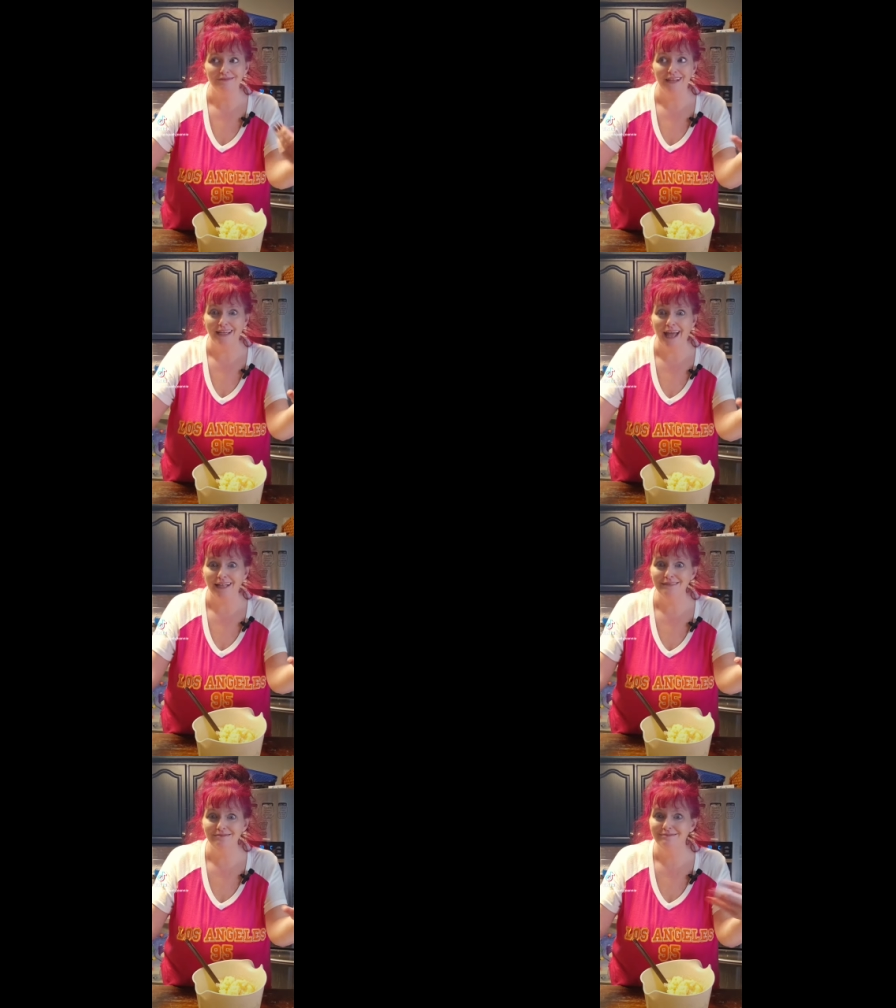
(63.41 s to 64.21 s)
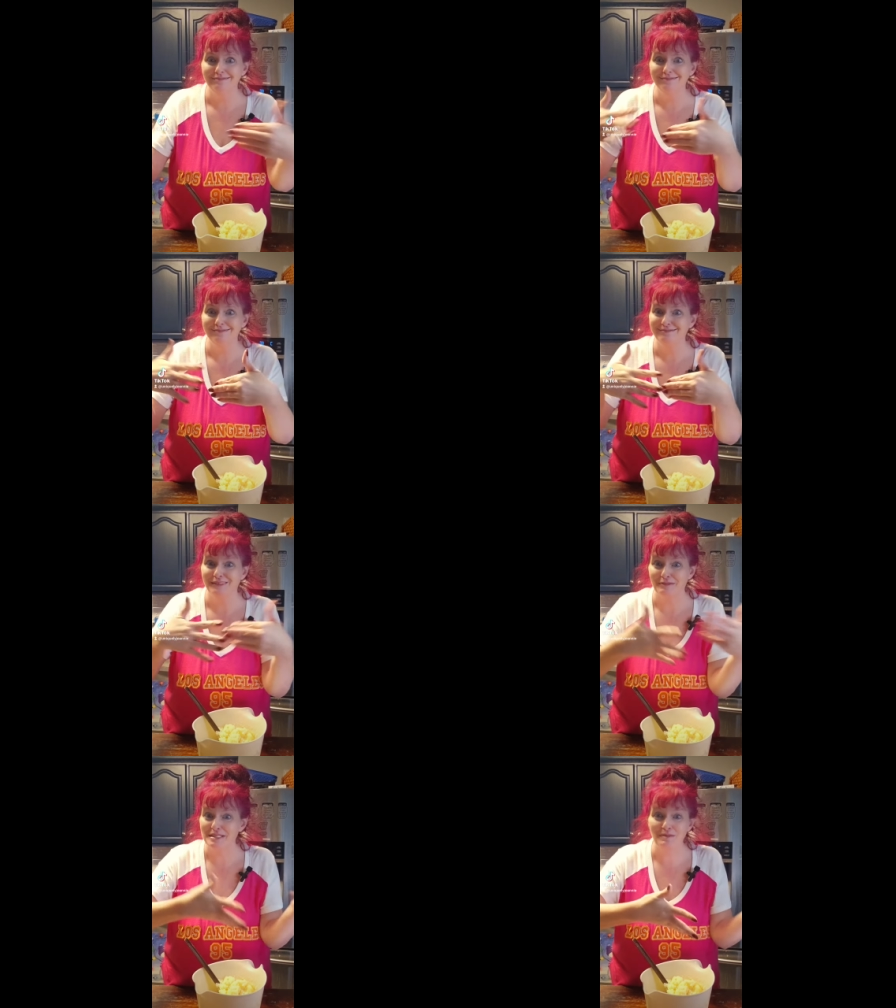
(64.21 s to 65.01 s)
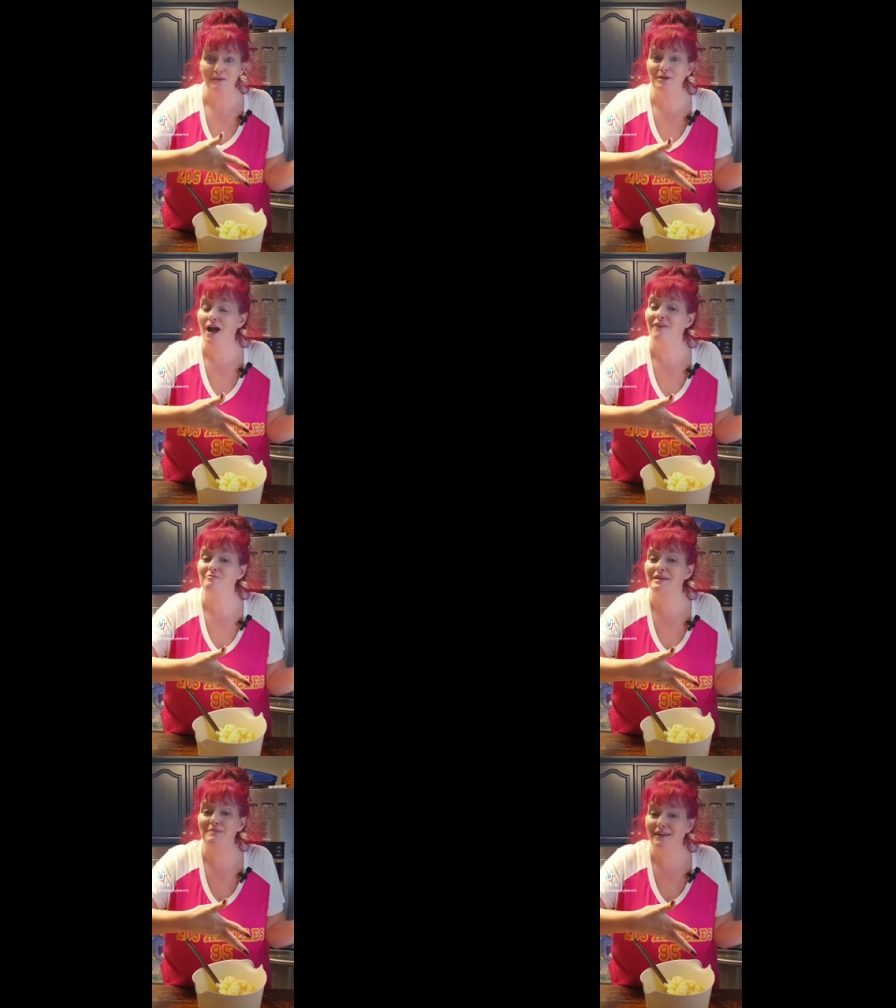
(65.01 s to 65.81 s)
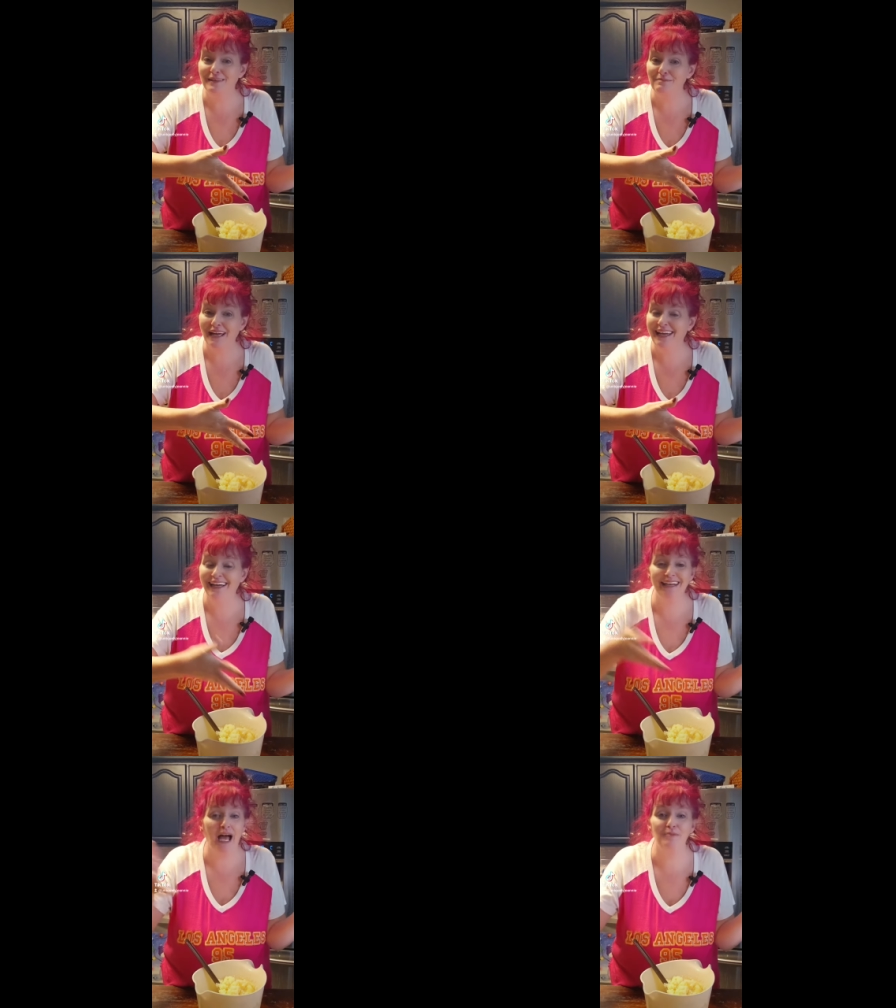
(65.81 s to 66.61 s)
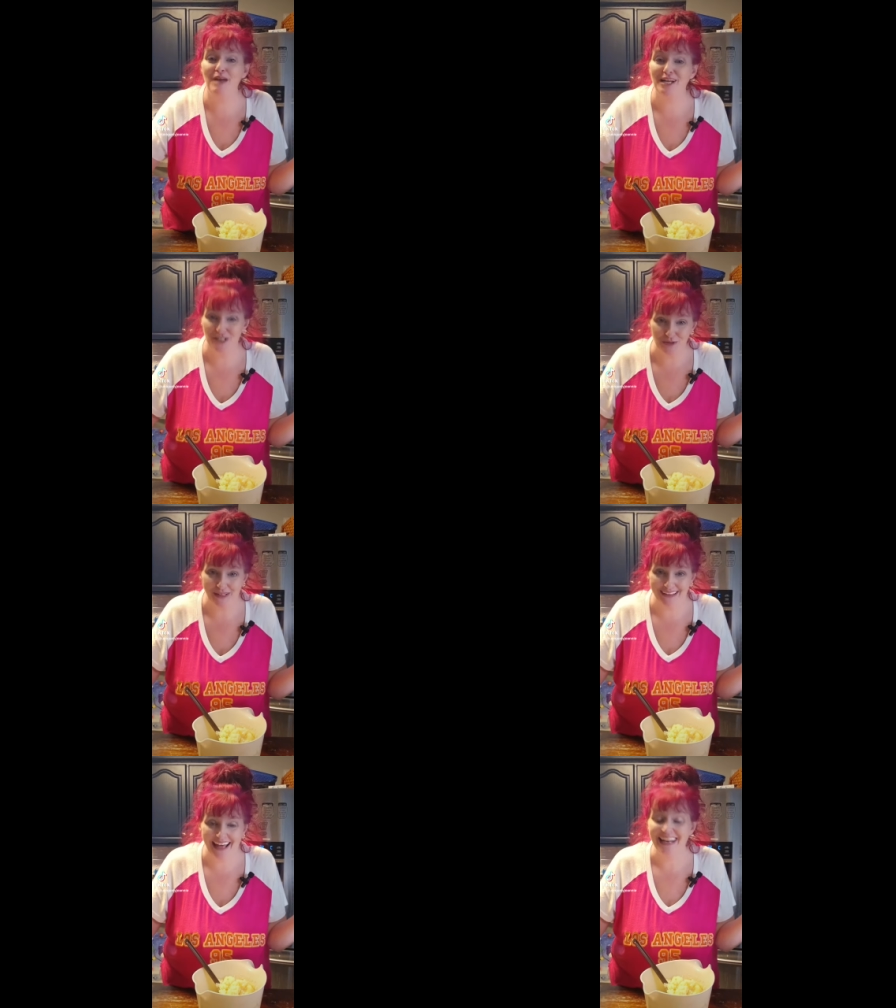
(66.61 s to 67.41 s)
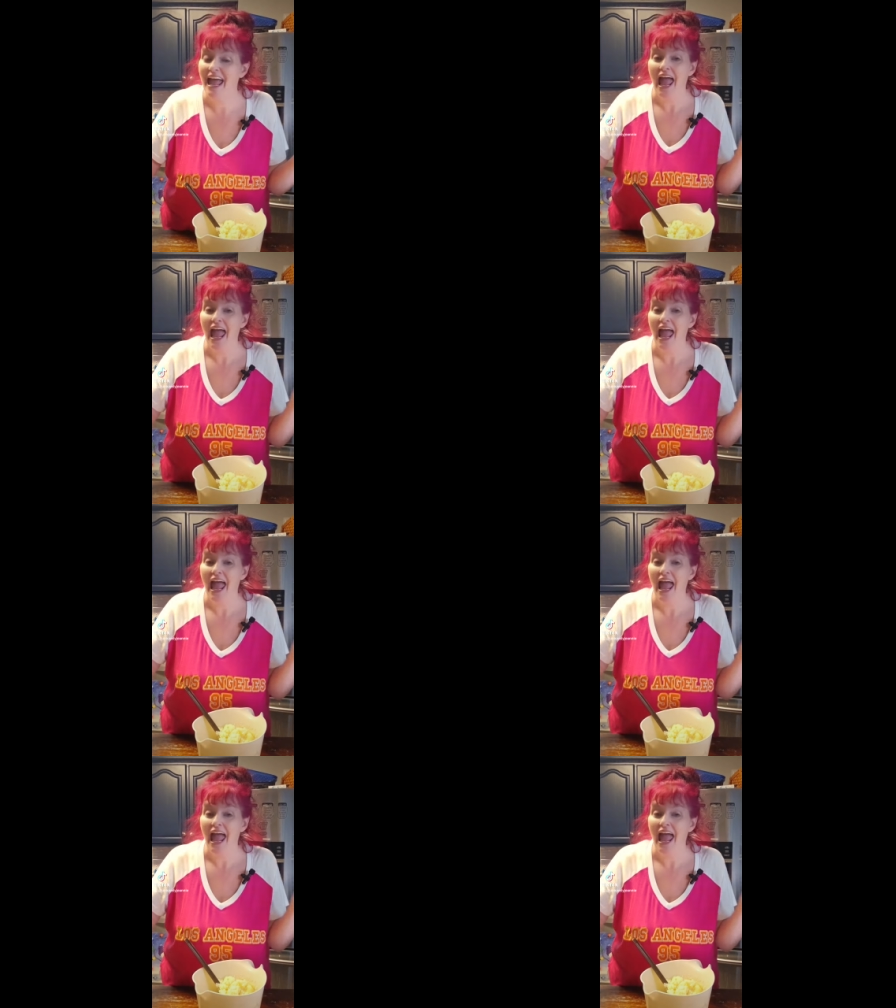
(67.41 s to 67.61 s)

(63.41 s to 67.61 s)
Again, the recipe would call for me to make them by hand. I'm not doing that.